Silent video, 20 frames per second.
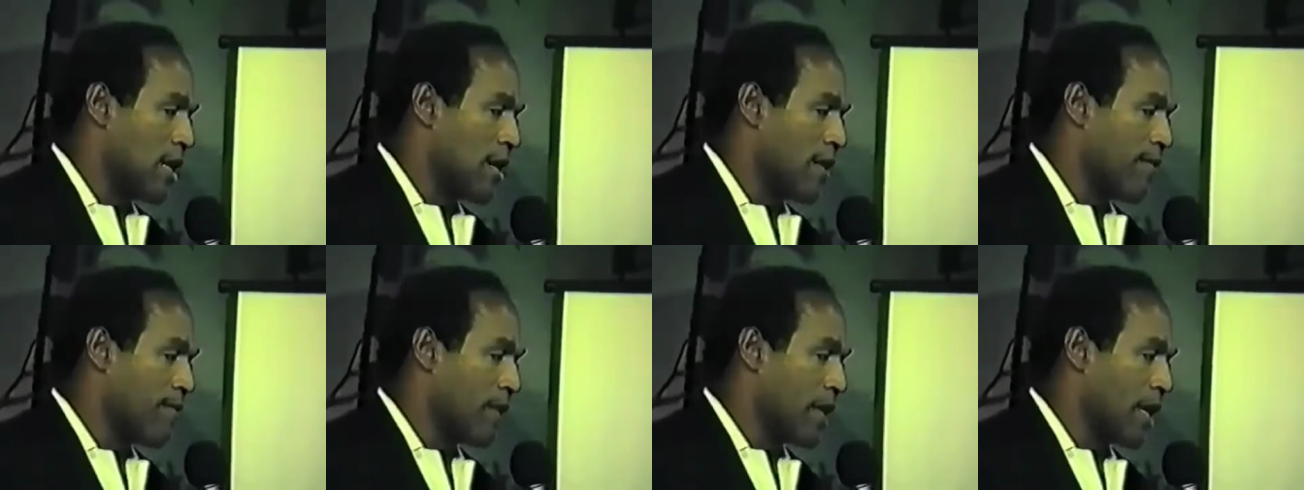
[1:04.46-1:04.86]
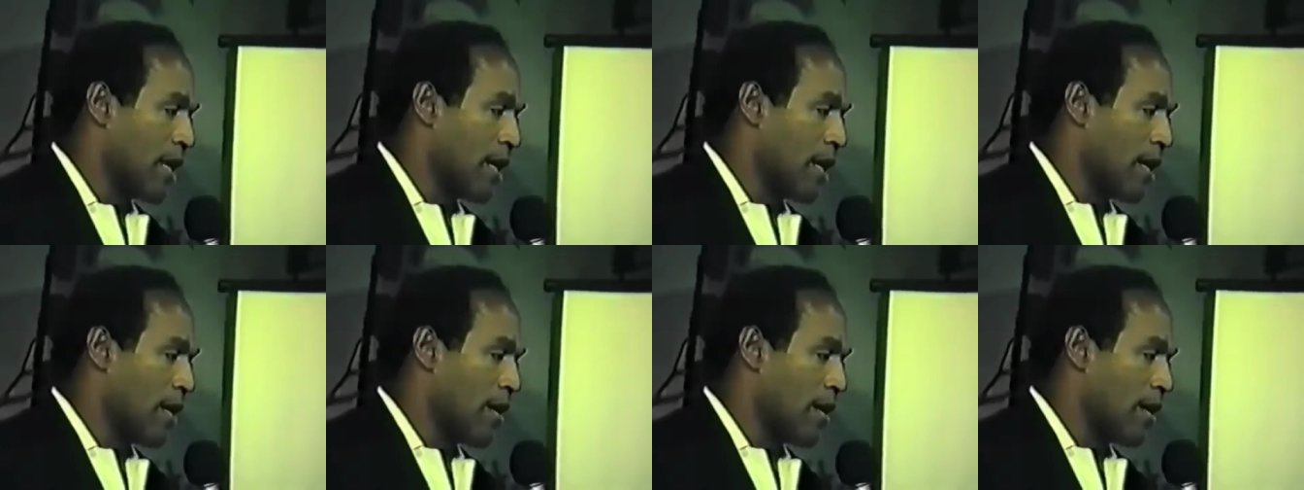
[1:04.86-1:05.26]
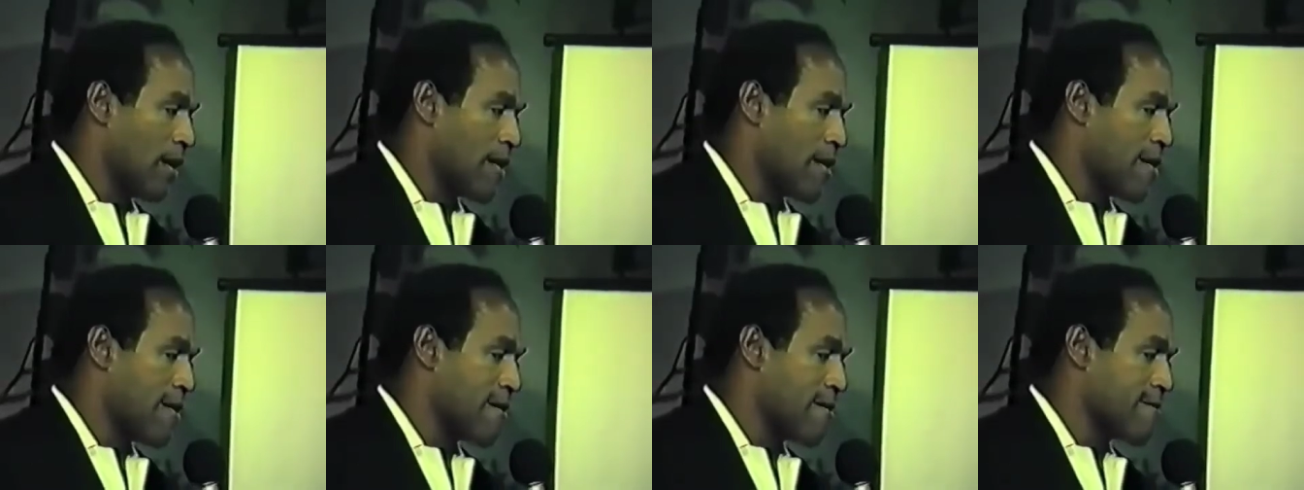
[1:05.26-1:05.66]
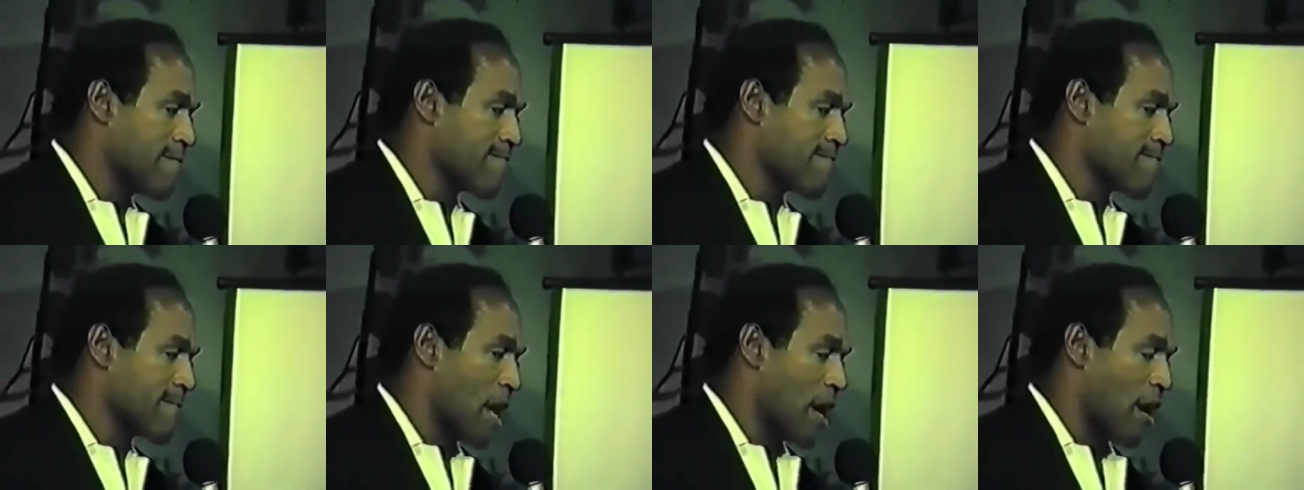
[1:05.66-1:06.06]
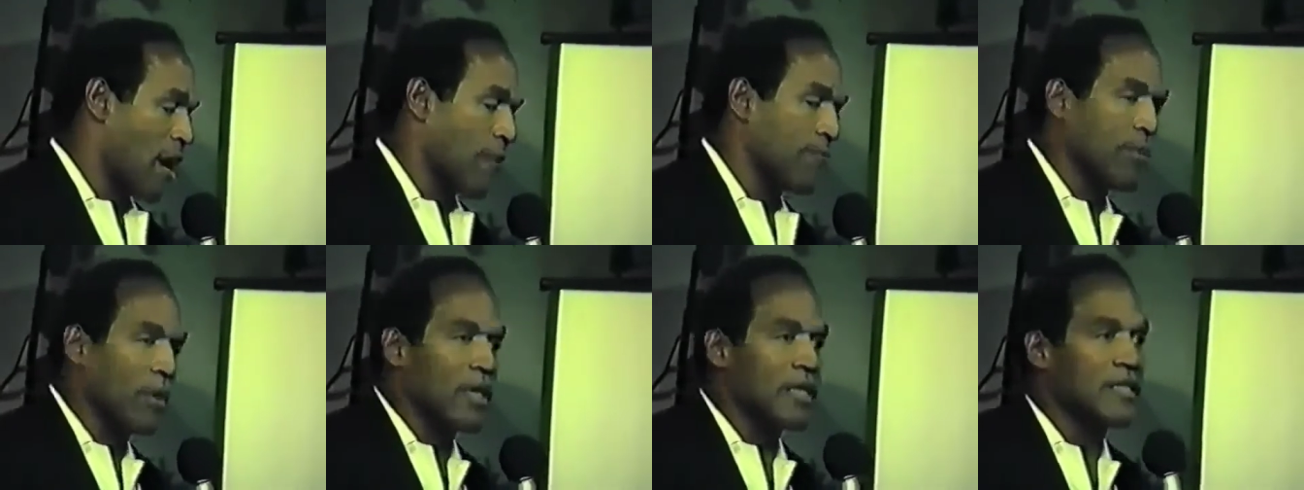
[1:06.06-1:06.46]

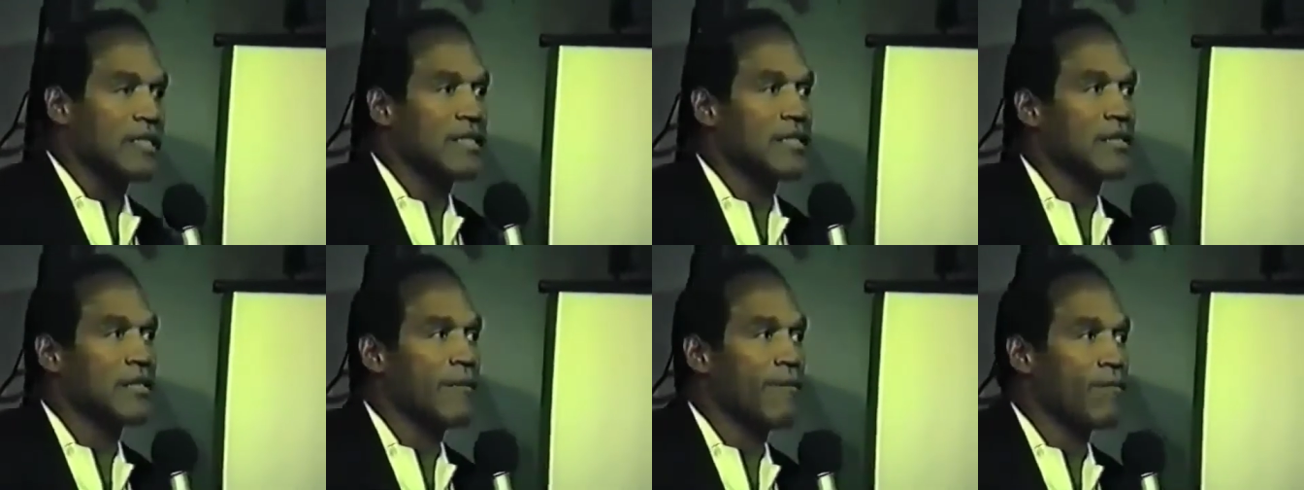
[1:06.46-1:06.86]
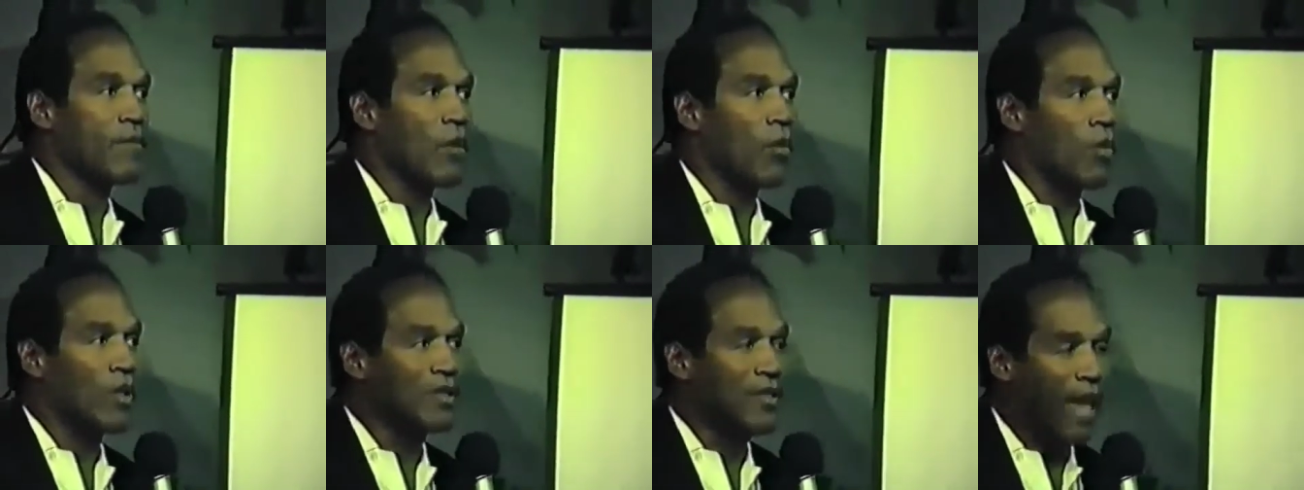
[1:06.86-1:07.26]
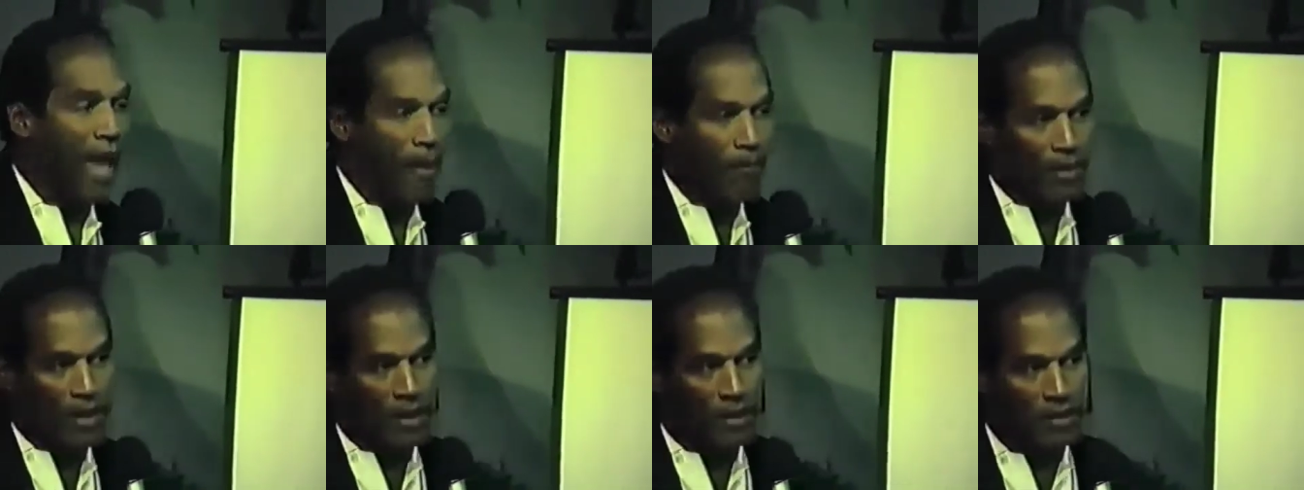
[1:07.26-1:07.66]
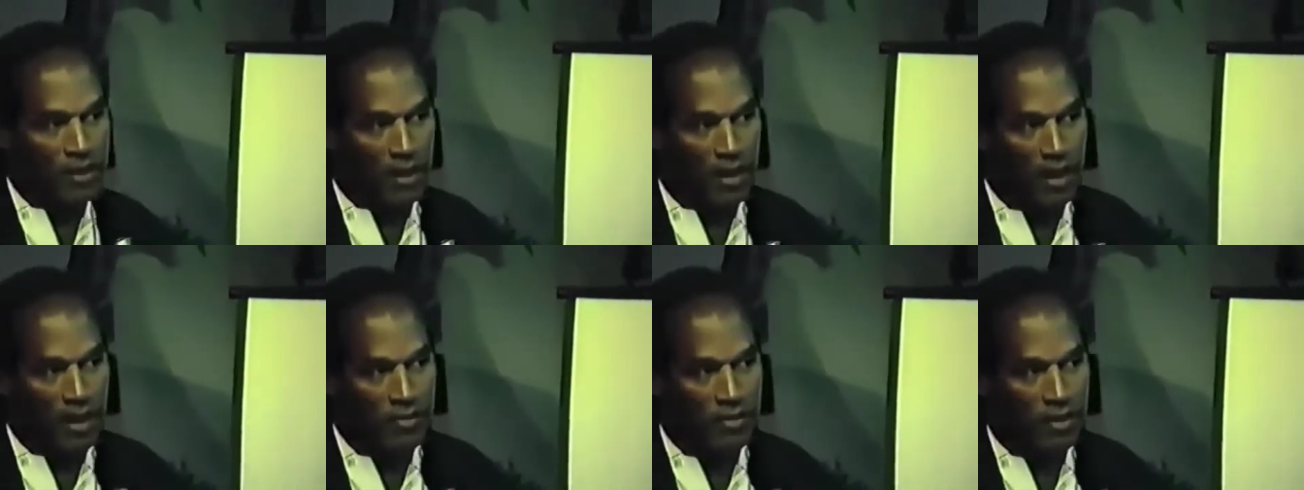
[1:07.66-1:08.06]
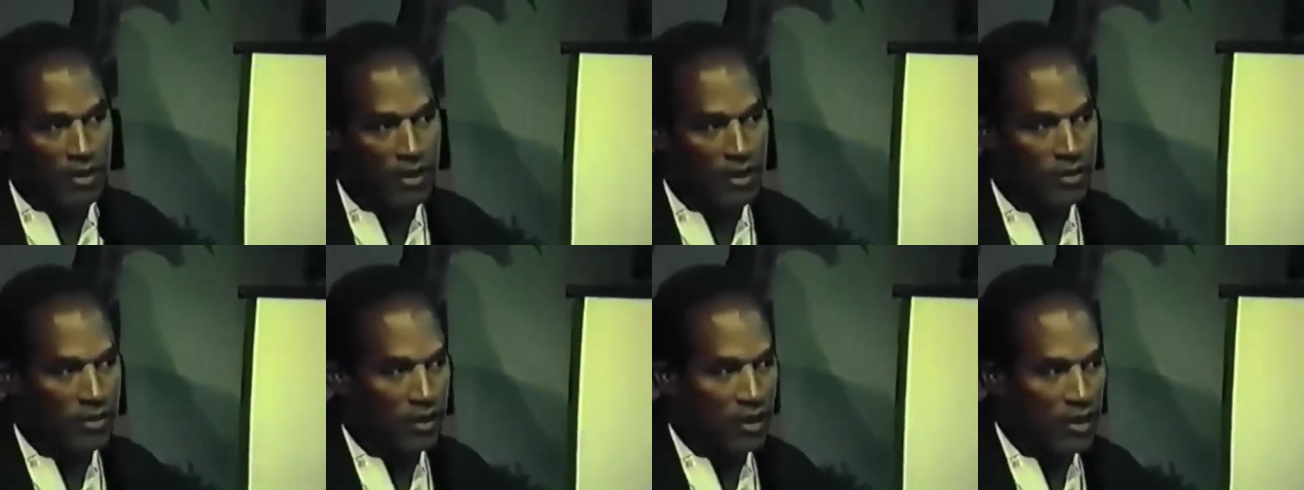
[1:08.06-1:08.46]
our place, what's happening to us
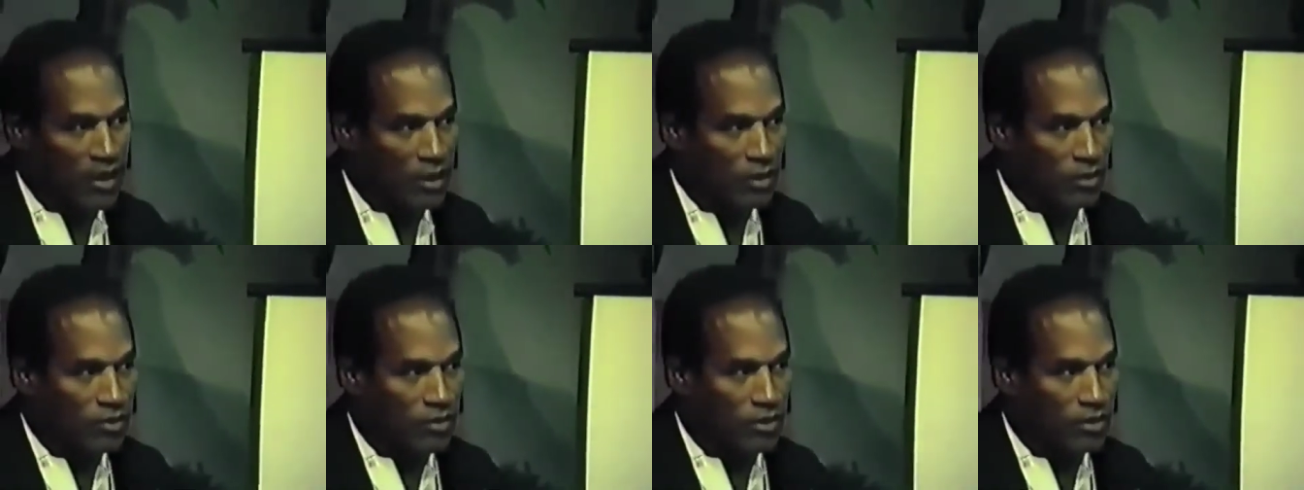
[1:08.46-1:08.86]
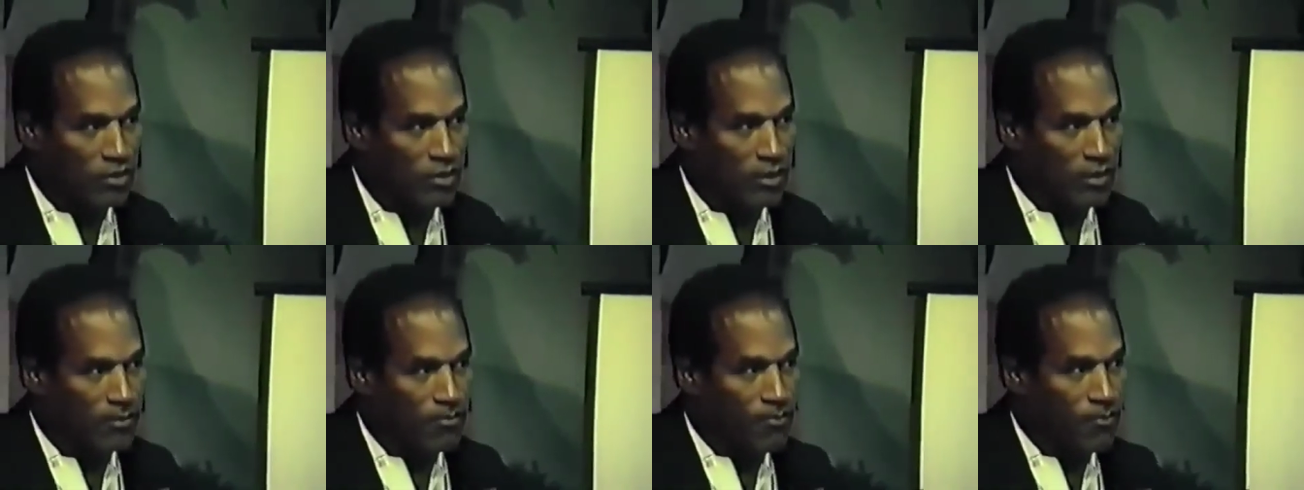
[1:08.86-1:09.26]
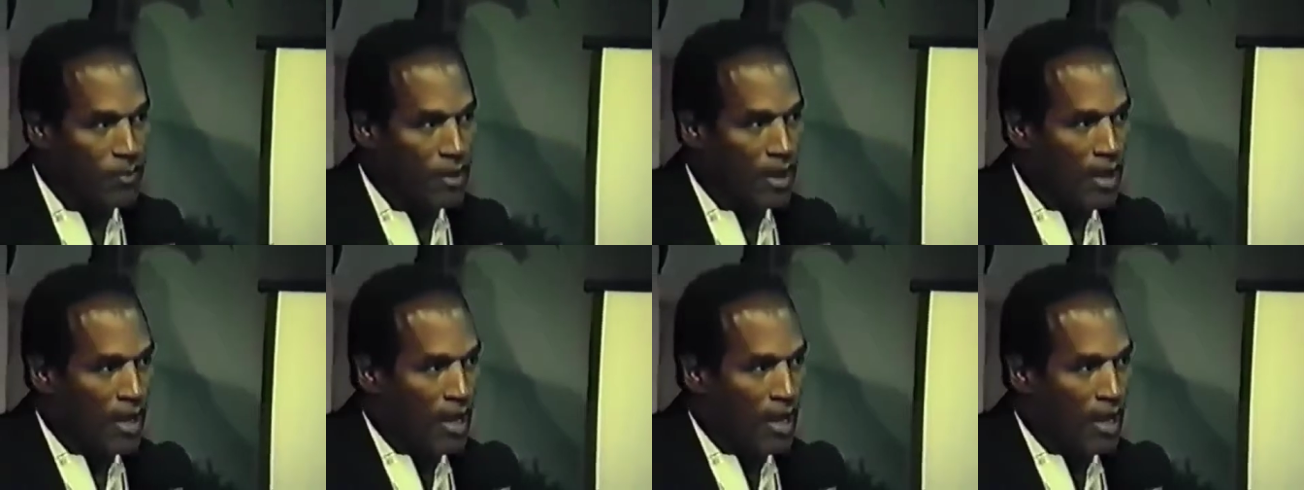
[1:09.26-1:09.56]
in this legal system,